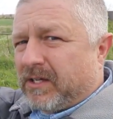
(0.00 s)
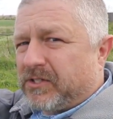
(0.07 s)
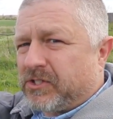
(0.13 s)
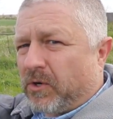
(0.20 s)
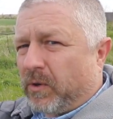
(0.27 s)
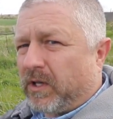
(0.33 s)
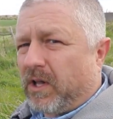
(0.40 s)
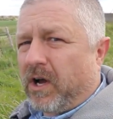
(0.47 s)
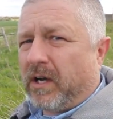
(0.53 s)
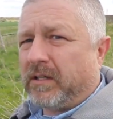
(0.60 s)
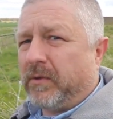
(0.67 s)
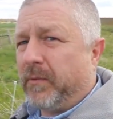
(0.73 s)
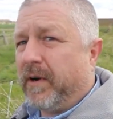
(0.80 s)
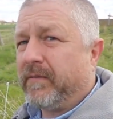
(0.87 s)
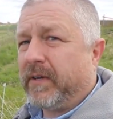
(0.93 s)
So
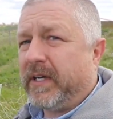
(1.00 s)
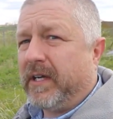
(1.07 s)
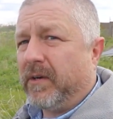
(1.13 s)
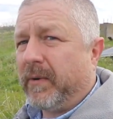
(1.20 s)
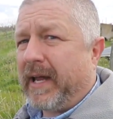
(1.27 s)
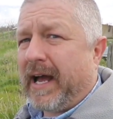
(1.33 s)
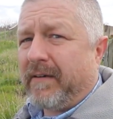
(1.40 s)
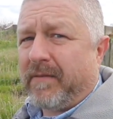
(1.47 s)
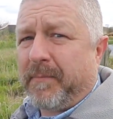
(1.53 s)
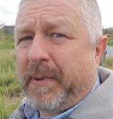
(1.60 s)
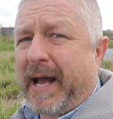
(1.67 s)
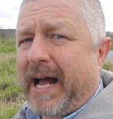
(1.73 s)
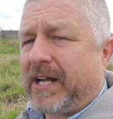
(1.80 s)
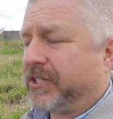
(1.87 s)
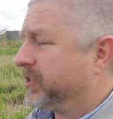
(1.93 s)
along the river here, we have a
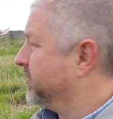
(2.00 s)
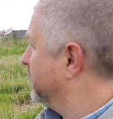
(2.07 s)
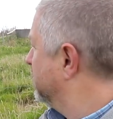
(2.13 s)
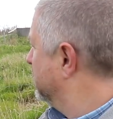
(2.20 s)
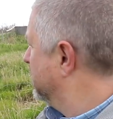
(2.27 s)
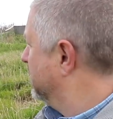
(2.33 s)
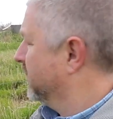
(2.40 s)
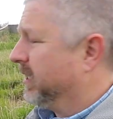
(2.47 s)
pasture